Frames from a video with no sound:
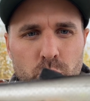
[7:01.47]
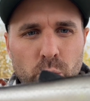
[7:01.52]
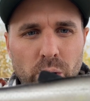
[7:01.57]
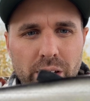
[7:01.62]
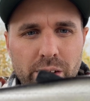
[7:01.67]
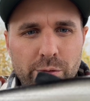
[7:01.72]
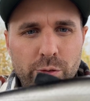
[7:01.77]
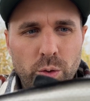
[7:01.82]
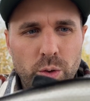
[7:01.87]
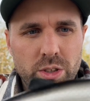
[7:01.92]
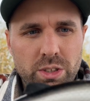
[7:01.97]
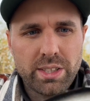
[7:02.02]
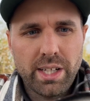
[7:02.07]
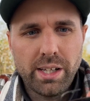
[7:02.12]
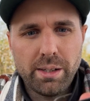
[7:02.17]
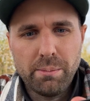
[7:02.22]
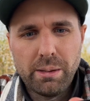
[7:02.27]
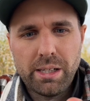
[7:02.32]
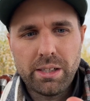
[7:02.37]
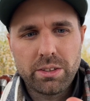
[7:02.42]
24
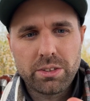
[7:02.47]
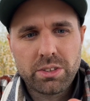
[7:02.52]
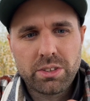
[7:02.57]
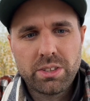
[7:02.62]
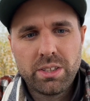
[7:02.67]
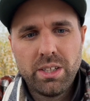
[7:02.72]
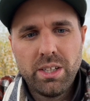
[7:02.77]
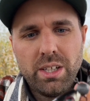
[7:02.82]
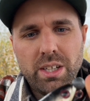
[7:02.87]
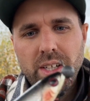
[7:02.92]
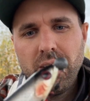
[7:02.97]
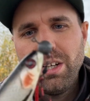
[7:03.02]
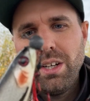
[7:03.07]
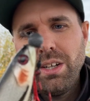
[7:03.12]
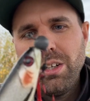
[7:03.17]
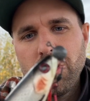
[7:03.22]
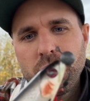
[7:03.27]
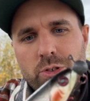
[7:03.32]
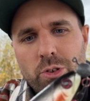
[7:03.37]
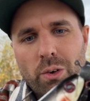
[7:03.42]
centimeters.
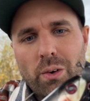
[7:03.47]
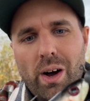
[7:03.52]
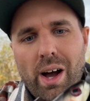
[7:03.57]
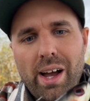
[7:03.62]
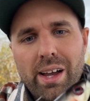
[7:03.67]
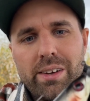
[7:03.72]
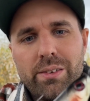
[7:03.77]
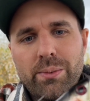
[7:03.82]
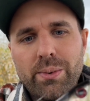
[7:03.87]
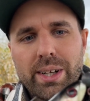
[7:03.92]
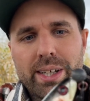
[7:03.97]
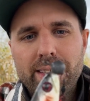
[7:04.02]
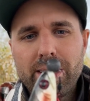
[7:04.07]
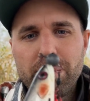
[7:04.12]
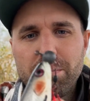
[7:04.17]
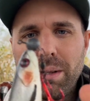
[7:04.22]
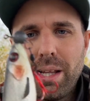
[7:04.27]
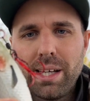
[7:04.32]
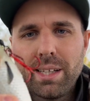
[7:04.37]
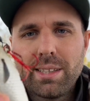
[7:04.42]
So I rig them
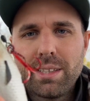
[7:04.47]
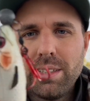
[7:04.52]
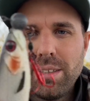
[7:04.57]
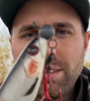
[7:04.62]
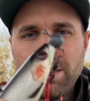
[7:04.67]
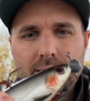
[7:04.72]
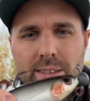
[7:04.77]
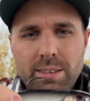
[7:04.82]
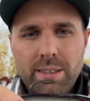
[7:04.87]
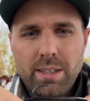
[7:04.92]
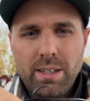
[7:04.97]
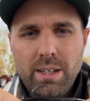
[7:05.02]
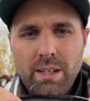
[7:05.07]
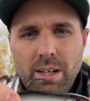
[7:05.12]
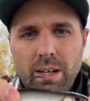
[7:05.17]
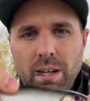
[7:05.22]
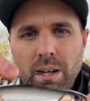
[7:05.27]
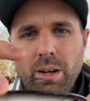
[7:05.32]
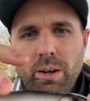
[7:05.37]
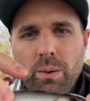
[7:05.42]
like this
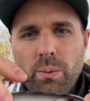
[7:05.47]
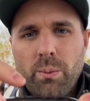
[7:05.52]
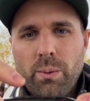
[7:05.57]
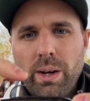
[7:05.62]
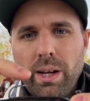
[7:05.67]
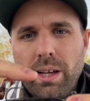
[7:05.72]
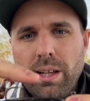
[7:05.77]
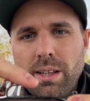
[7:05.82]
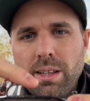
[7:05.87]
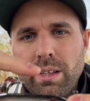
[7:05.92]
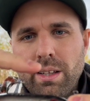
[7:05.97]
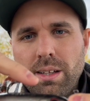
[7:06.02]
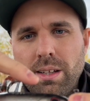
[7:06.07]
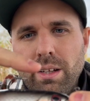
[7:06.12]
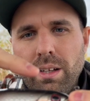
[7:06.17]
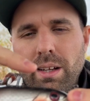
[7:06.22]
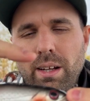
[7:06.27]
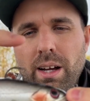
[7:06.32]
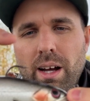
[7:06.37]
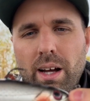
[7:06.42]
with
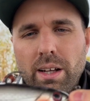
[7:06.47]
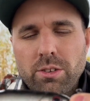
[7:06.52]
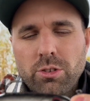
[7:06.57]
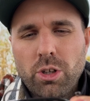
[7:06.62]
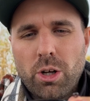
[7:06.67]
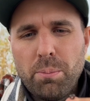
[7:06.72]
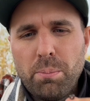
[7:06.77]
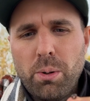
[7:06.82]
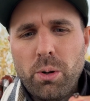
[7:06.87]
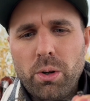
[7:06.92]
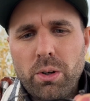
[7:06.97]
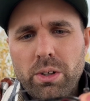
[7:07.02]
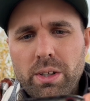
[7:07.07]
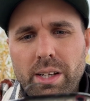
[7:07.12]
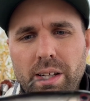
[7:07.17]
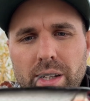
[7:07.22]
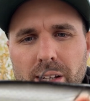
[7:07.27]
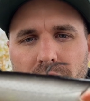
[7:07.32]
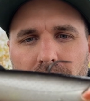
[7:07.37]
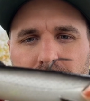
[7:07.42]
a top hook
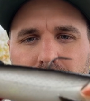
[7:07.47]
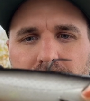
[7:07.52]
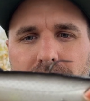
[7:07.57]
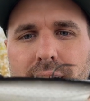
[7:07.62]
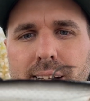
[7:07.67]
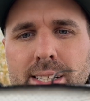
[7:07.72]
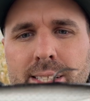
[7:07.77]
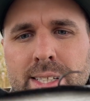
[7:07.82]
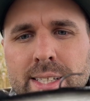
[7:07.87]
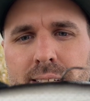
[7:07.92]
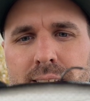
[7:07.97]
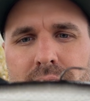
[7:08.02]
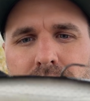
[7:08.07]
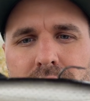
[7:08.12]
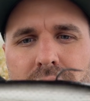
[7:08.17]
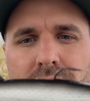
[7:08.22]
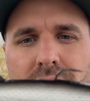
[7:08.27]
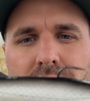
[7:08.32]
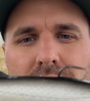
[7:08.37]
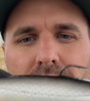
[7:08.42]
like that,
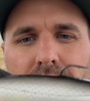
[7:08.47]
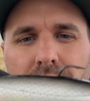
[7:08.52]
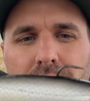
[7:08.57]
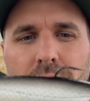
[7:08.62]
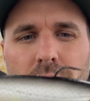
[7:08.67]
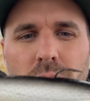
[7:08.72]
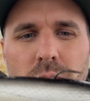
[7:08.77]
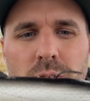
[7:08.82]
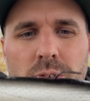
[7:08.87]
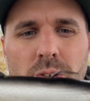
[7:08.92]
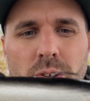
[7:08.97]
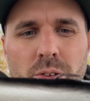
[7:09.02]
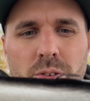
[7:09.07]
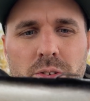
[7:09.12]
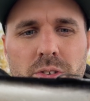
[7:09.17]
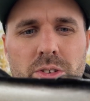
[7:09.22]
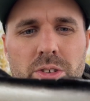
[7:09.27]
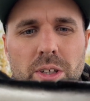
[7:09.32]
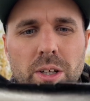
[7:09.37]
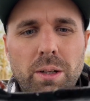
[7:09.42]
and also
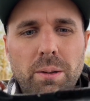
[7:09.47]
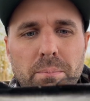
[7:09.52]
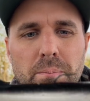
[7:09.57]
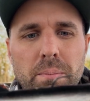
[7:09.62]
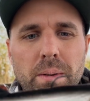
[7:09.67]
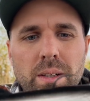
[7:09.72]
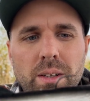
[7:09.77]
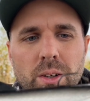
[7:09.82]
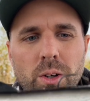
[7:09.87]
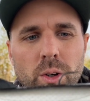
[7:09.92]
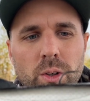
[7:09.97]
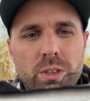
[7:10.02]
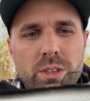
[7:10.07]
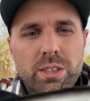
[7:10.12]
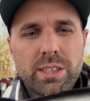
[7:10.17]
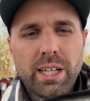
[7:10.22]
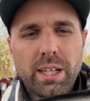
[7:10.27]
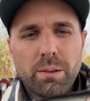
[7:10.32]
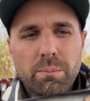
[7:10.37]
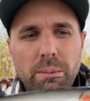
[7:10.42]
some hooks
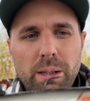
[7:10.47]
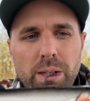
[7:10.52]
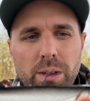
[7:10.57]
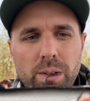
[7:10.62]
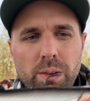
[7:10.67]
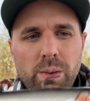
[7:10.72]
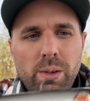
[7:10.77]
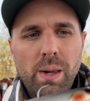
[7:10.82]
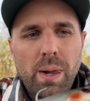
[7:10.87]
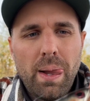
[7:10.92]
down below.